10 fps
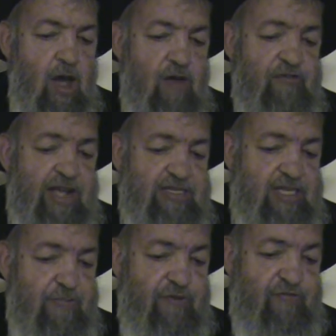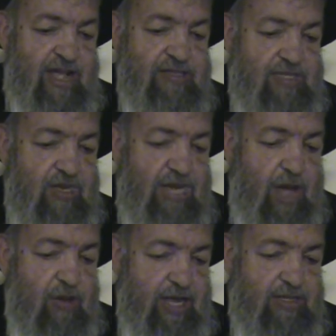a fence to be fenced,
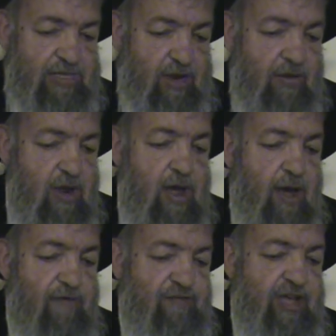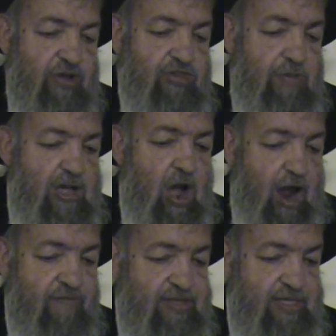there lichzar, a field to be
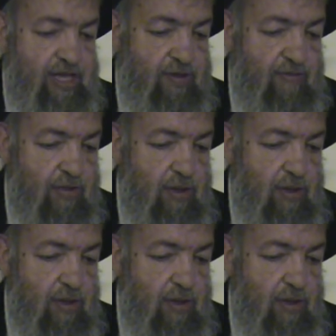harvested.